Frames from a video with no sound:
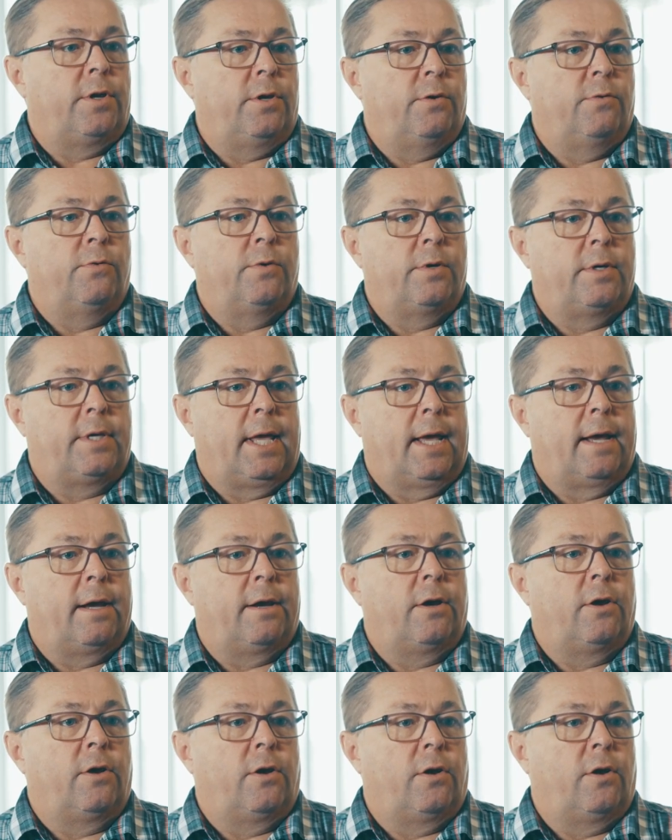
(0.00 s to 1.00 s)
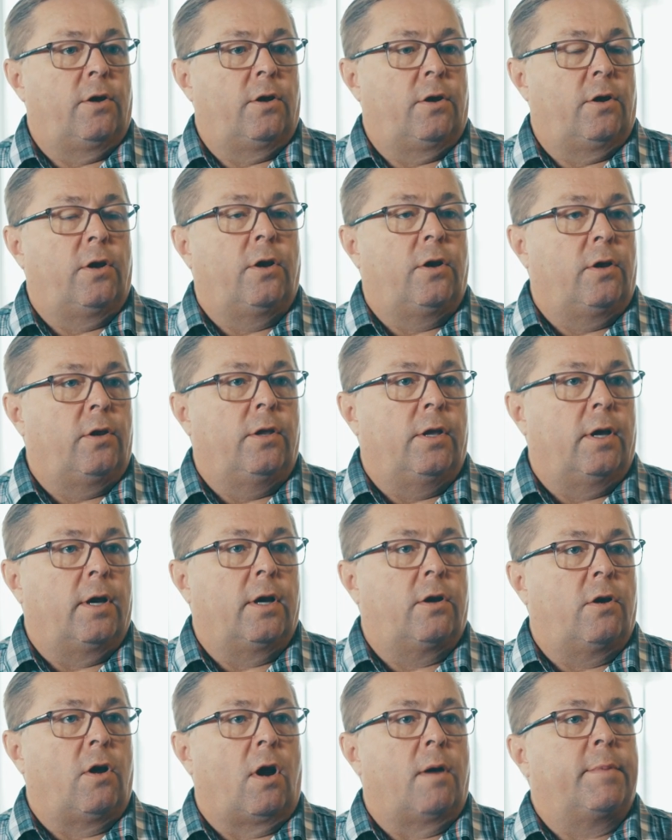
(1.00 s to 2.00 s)
you will get
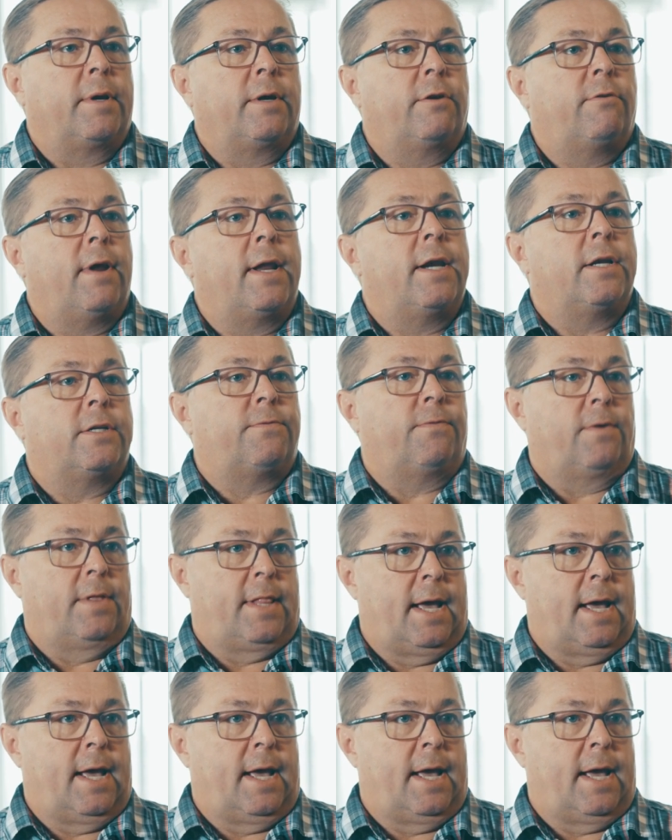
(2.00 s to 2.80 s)
a carbon credit for